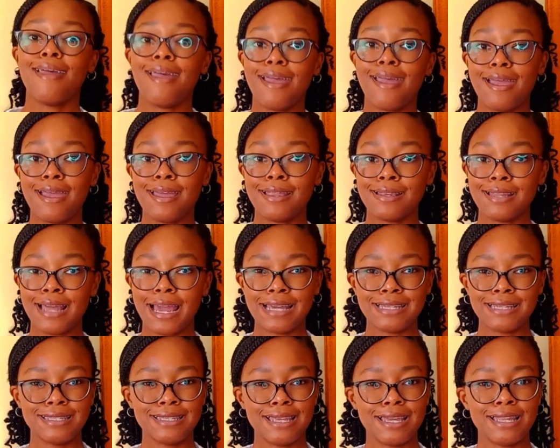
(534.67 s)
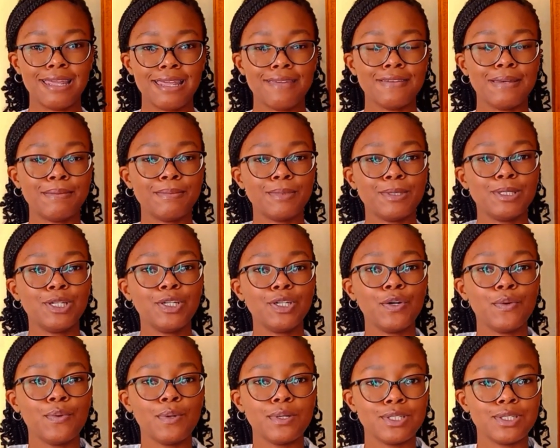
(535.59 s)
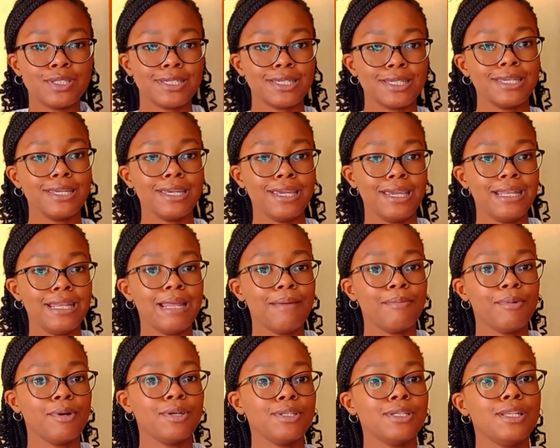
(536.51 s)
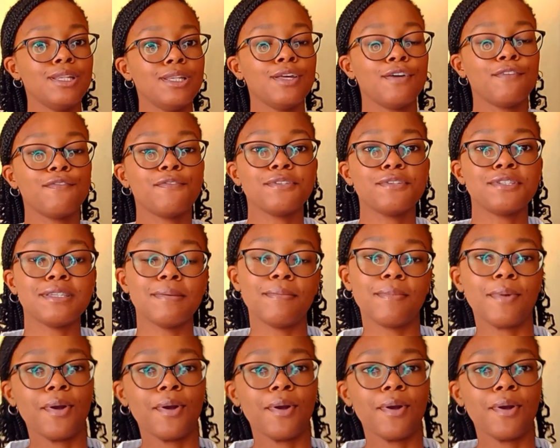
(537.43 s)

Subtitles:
And I said, if I'm gonna go on Shein, I'm gonna look for some